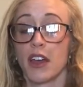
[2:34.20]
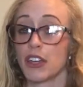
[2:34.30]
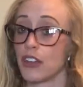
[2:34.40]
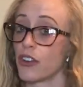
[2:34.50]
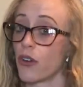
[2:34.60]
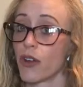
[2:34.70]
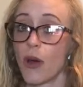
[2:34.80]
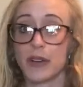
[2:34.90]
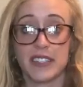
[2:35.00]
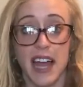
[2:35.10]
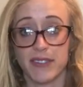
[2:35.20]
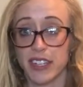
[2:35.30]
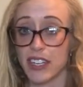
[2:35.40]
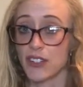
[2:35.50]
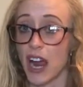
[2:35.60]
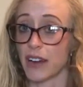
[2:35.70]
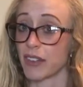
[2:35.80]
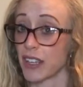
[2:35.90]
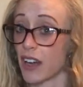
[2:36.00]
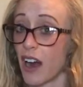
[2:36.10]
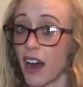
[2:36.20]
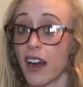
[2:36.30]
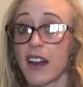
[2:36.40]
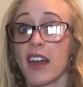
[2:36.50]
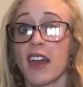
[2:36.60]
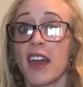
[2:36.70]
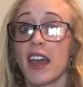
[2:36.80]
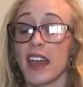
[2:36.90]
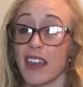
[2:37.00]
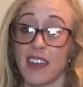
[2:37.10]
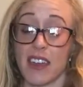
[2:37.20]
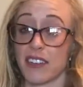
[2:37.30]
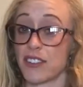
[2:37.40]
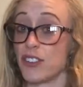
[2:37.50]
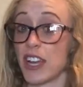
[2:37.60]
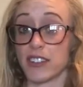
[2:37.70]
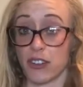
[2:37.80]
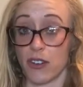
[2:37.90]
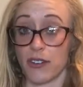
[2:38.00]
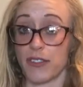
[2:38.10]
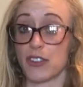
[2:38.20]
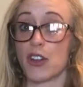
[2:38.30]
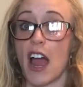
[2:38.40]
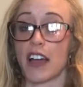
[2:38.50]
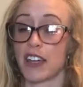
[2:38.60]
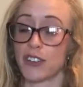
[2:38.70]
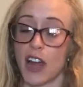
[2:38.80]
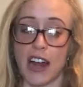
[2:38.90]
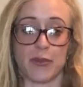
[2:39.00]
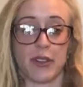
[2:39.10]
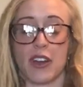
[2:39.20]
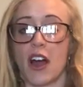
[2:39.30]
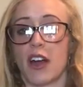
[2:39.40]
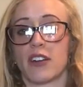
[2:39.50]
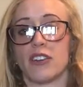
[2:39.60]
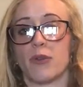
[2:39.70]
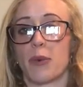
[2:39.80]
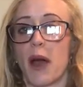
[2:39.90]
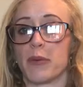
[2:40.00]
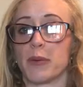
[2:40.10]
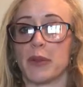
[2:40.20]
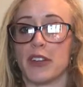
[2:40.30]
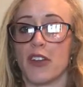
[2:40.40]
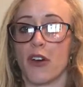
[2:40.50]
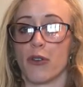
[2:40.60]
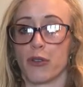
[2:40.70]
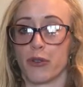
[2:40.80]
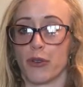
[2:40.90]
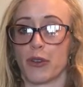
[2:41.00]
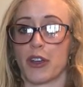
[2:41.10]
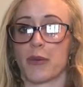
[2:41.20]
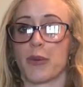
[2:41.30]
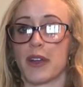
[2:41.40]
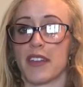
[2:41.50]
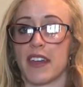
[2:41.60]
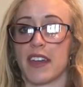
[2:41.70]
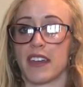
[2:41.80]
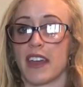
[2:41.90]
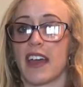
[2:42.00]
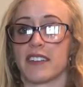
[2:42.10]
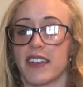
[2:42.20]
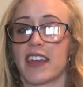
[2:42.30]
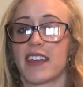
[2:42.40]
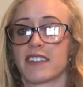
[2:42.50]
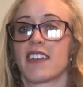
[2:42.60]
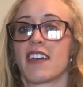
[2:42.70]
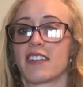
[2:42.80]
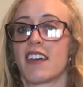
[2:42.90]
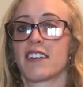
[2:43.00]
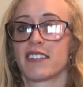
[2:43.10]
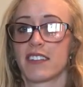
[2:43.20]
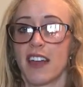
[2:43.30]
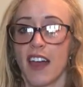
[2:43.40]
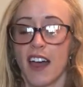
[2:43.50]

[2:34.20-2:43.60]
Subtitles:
You don't always have to contract really hard. It's gentle. If you contract really hard, you'll probably know through your breathing as it gets like this.